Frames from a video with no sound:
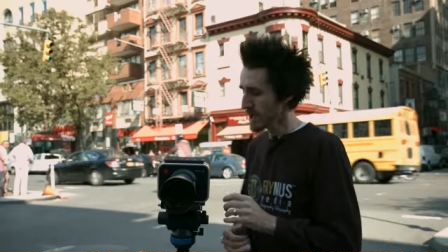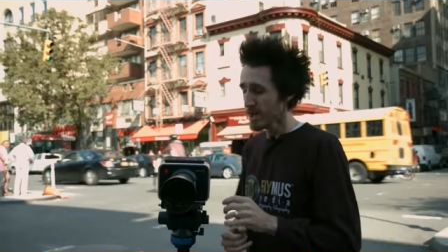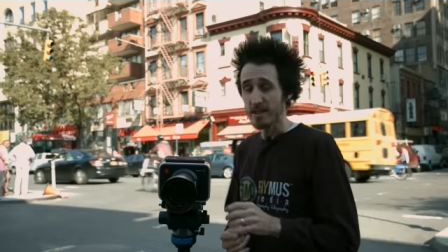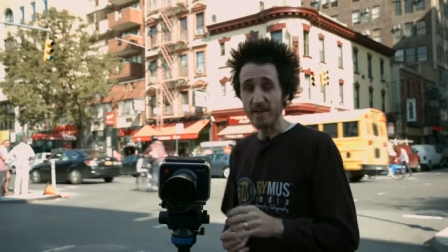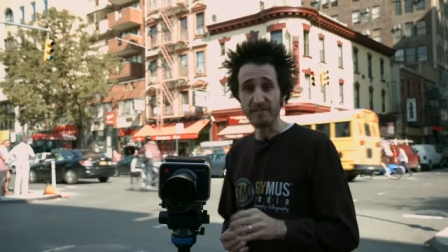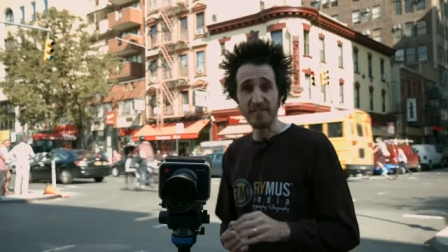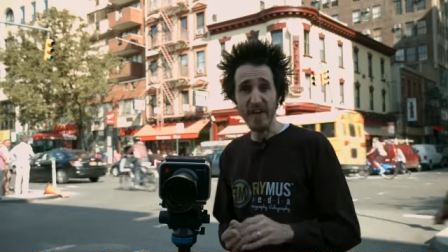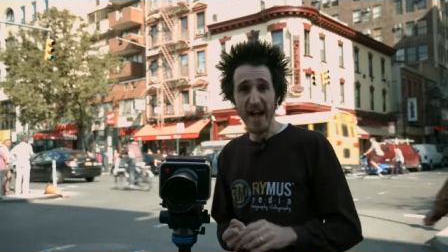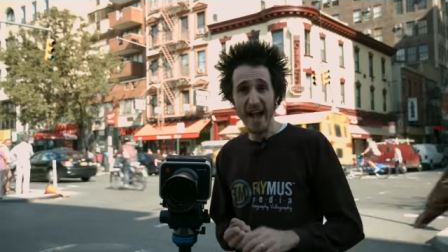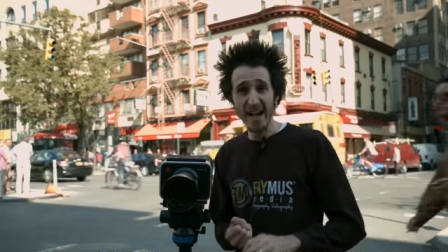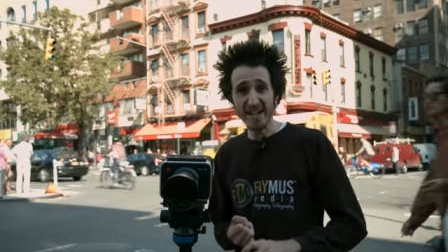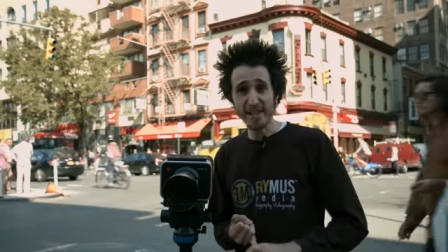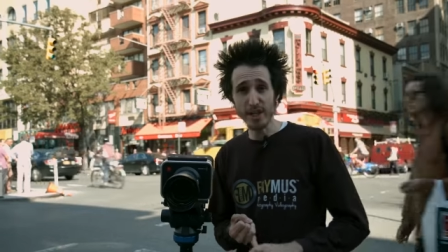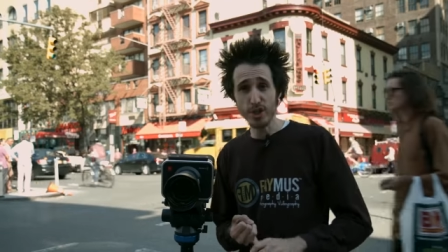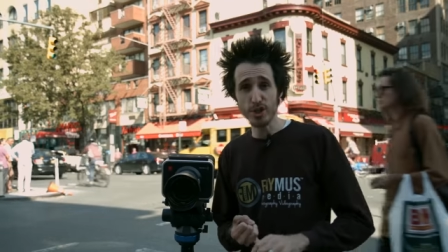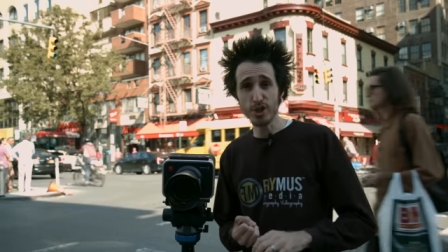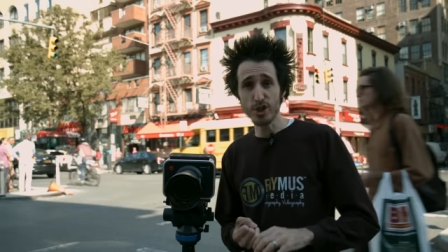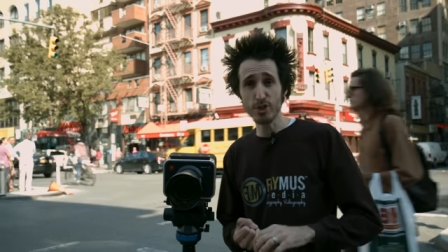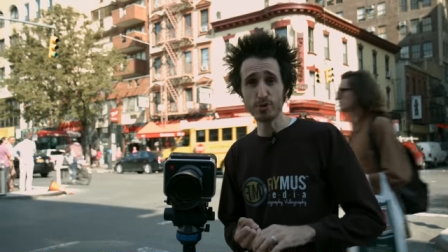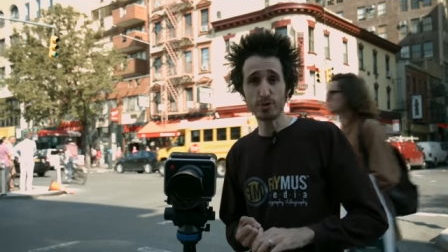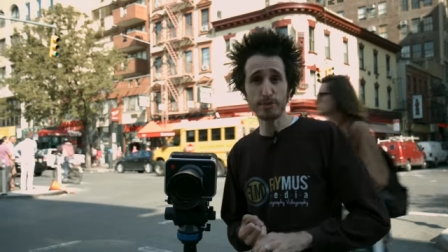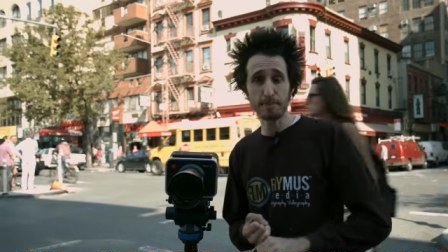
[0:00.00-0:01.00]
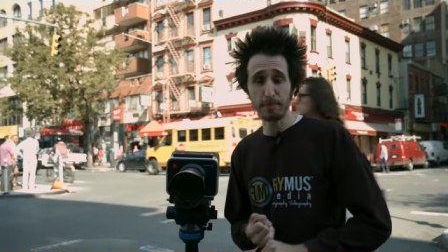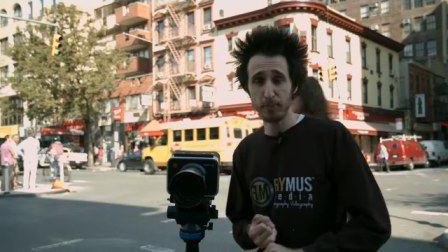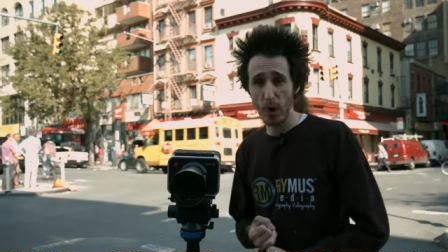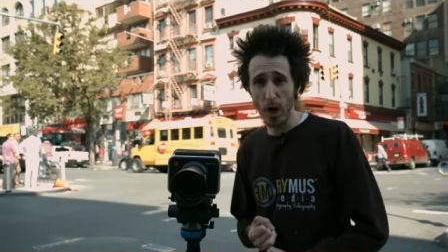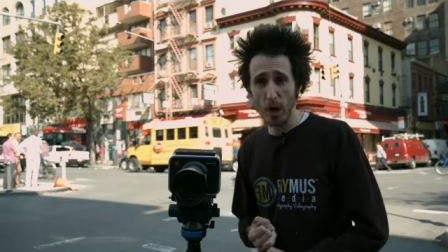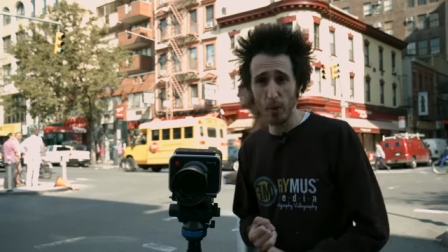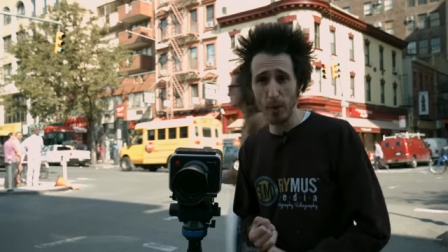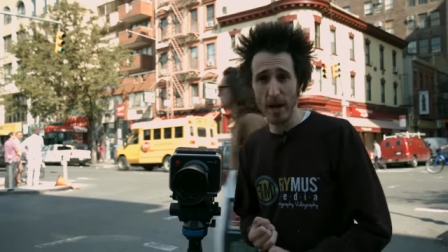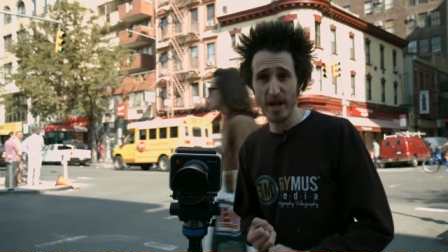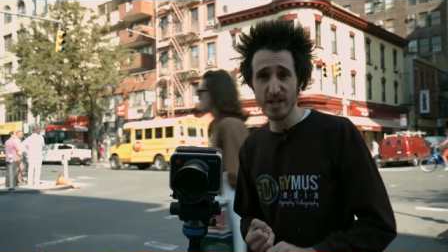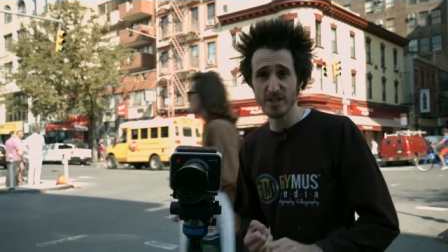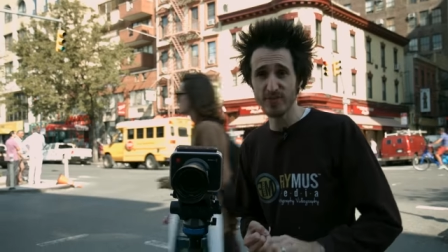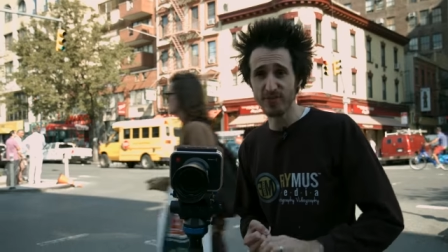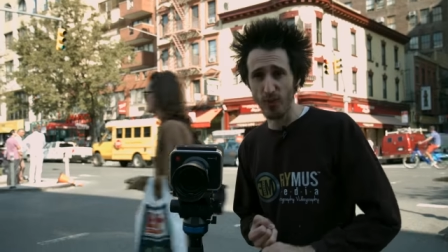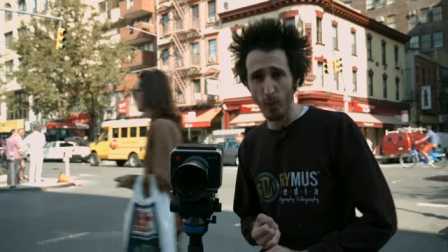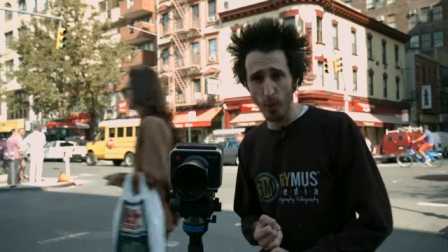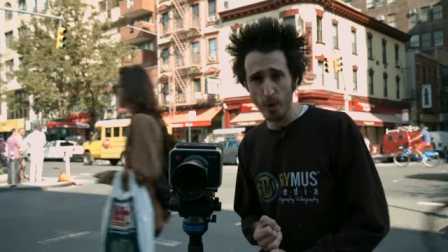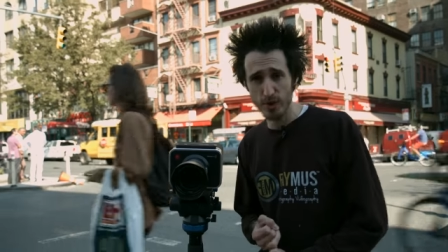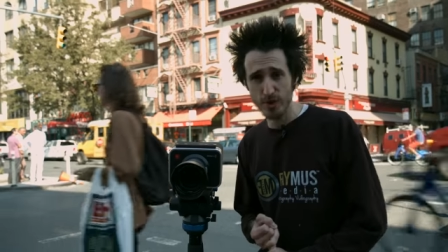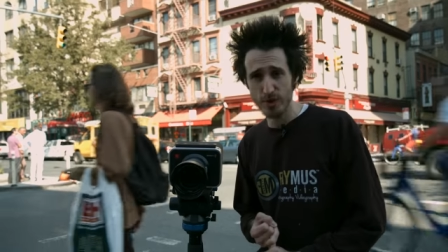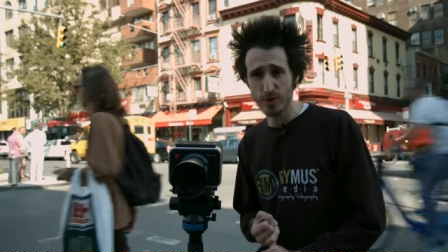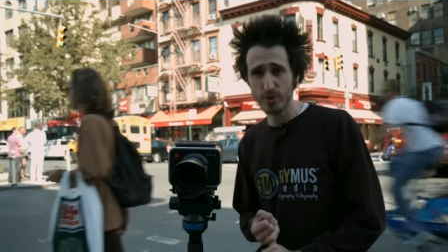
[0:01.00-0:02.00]
The fact that it shoots ProRes
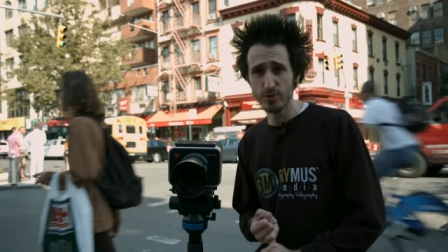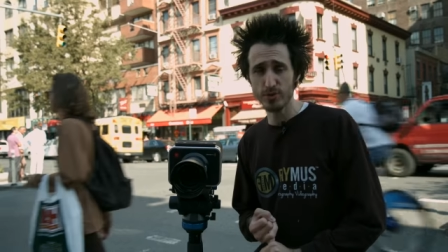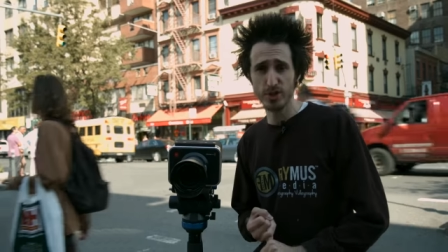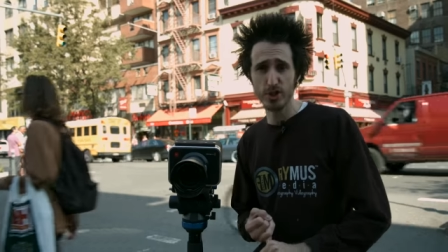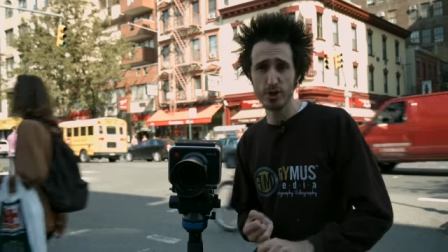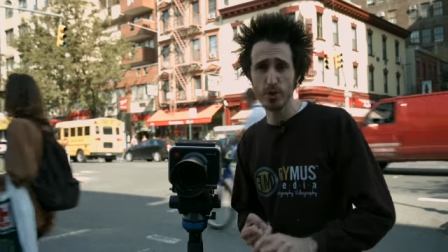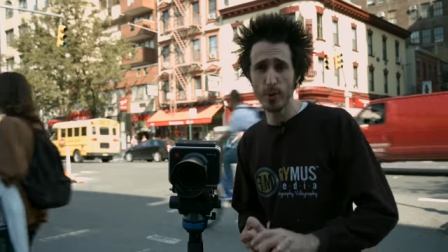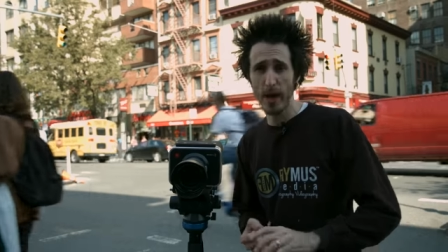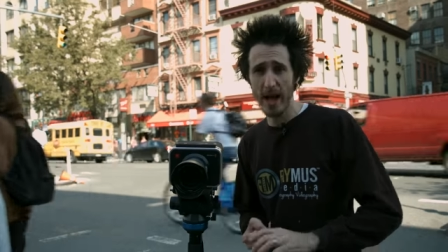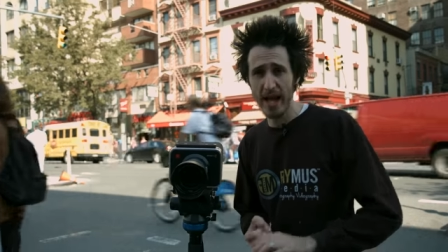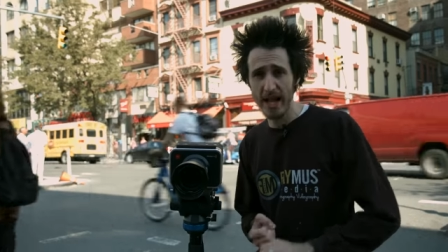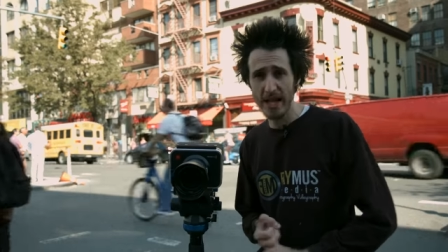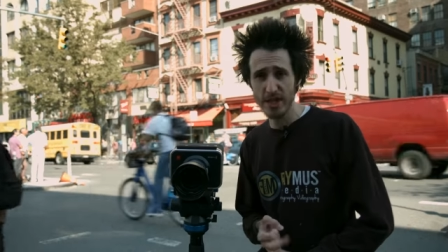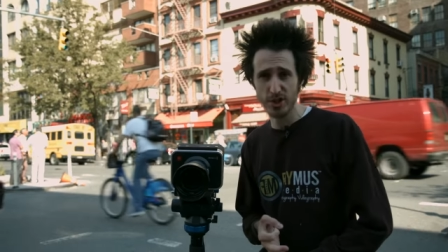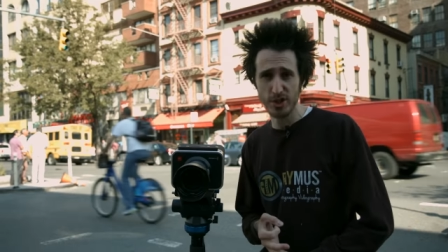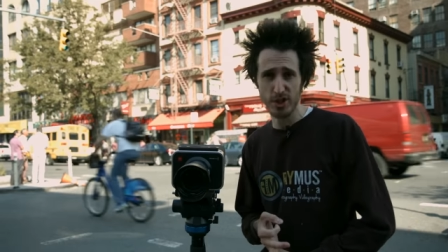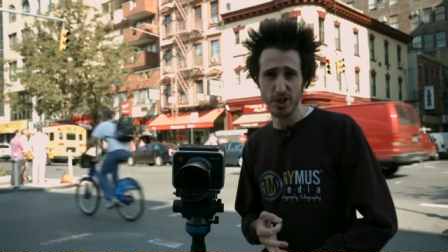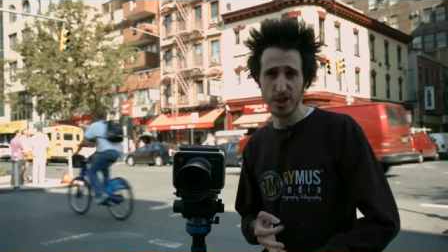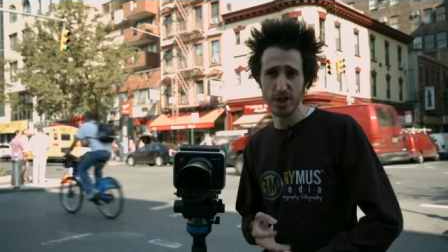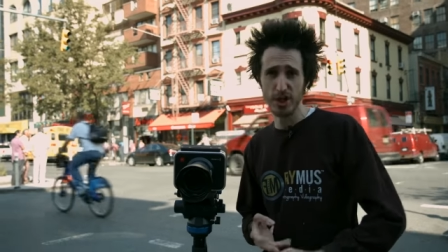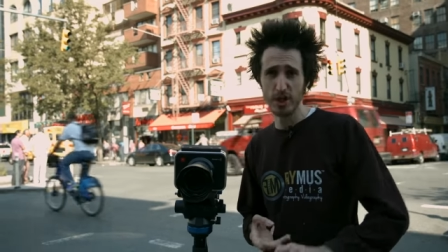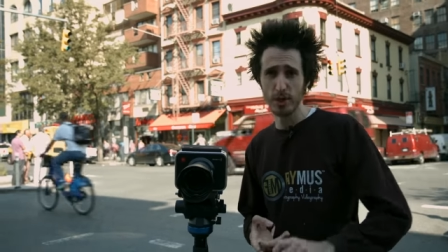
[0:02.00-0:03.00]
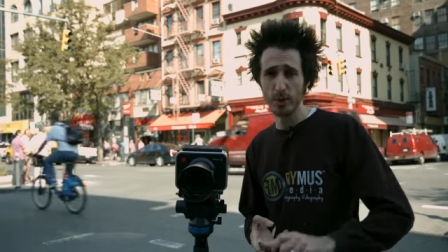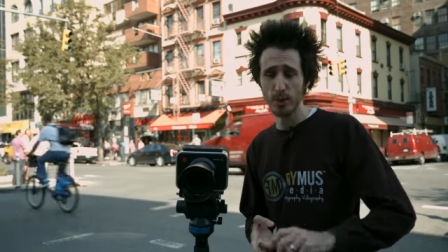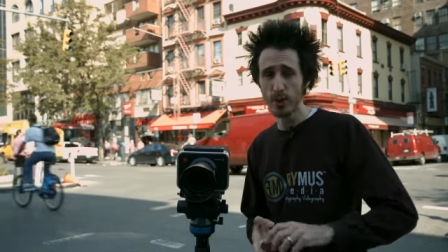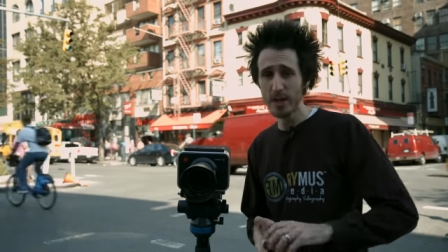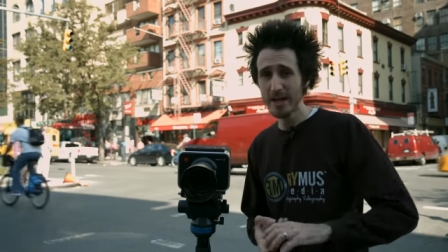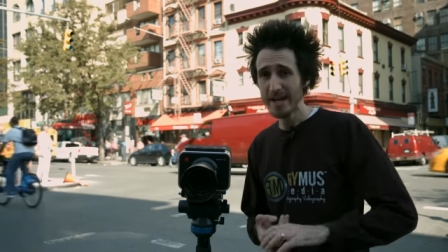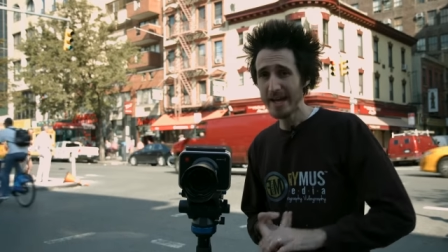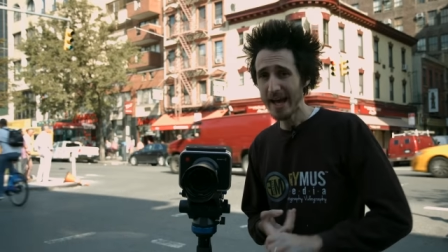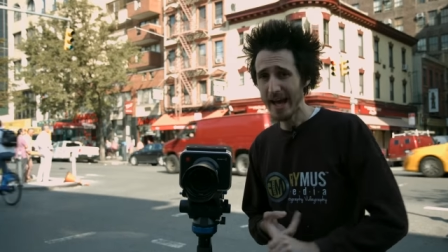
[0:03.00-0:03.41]
422 HQ